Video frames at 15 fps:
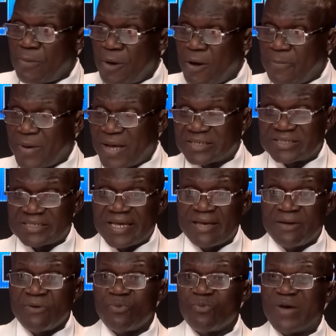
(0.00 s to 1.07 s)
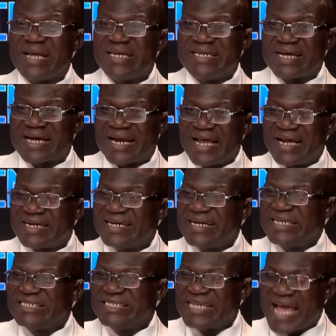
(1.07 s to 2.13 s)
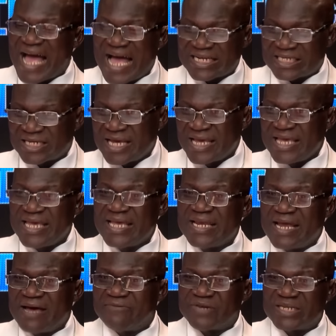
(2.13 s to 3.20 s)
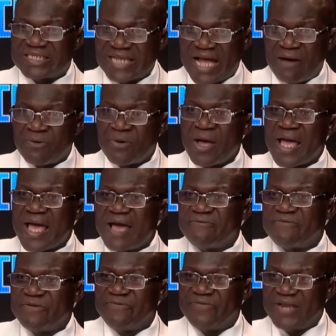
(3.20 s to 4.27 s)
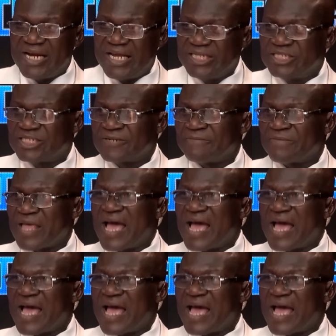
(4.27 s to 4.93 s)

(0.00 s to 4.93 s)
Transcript: up and say we're declaring a jihad in every town, every village, yes.